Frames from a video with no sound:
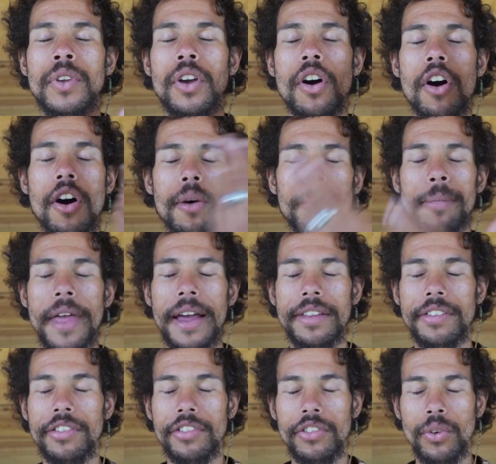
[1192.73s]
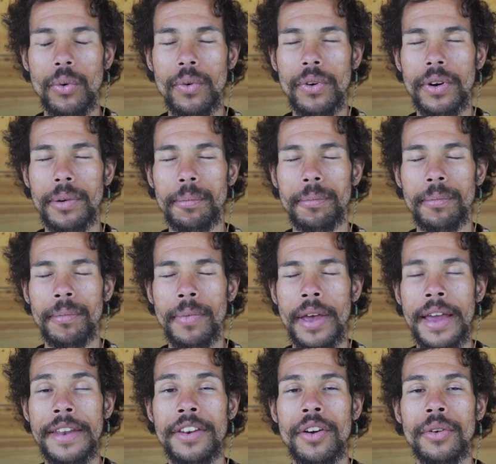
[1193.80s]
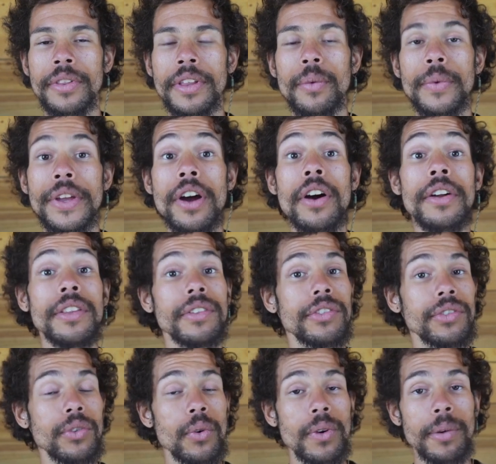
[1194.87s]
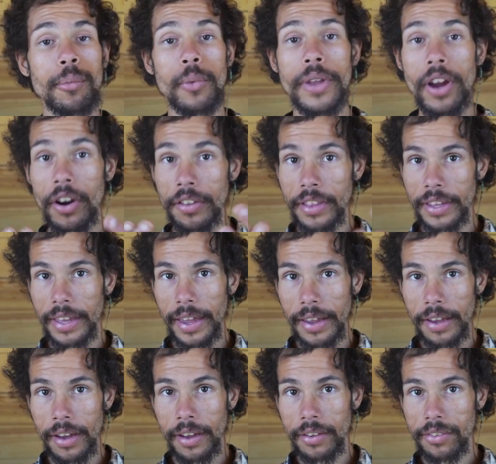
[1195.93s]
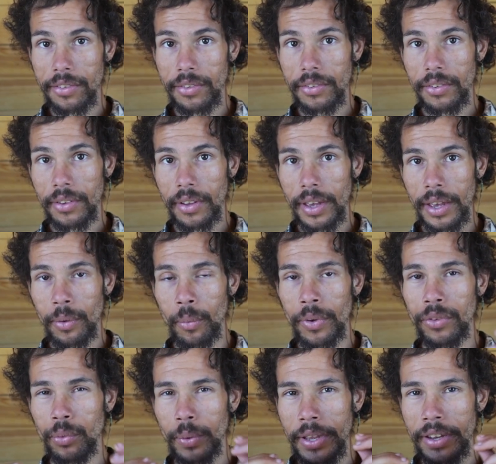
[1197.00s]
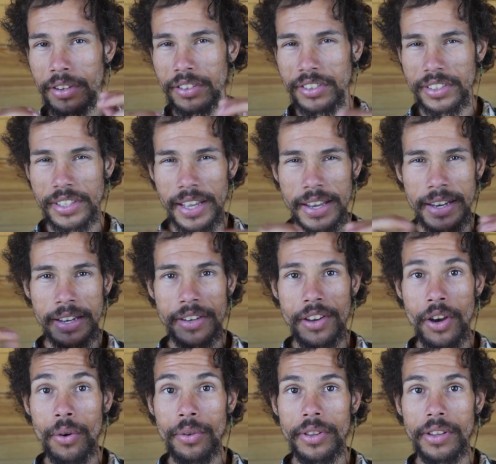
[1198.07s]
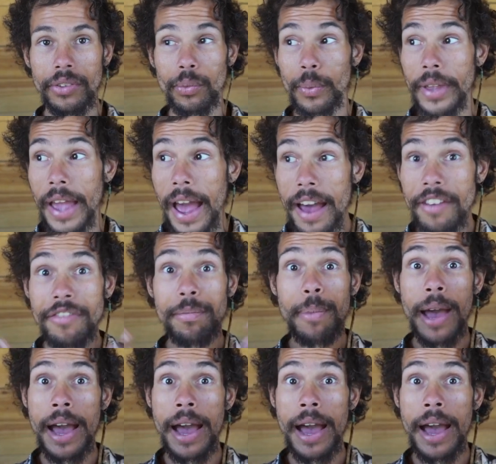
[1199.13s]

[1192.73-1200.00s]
calm that storm and know that we are the storm, we are the chaos. And once we understand and know this, we have